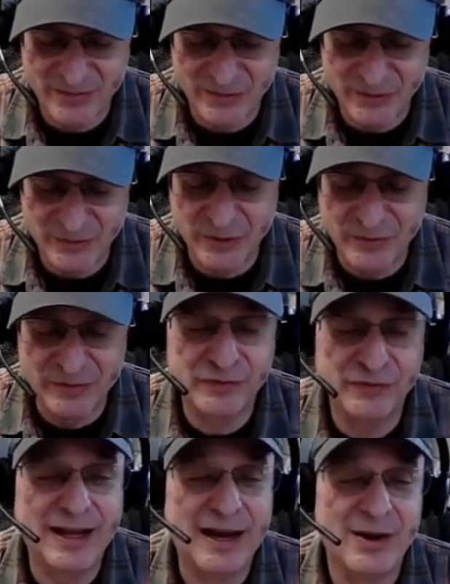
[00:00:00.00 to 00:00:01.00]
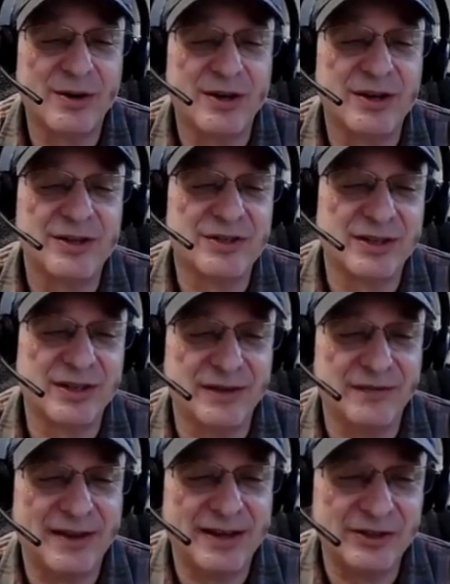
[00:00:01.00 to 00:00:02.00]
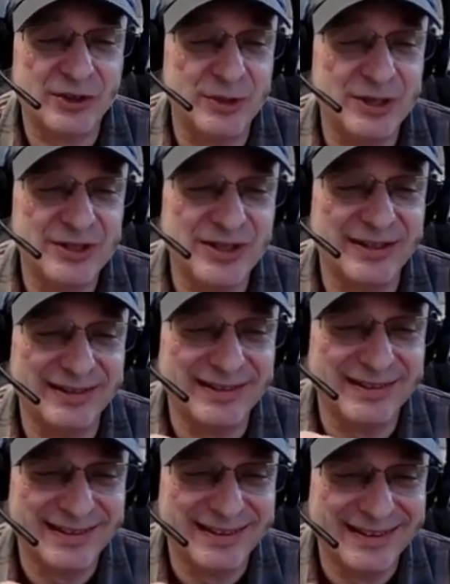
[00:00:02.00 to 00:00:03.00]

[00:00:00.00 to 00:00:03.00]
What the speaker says: review of a flower is if I squeeze it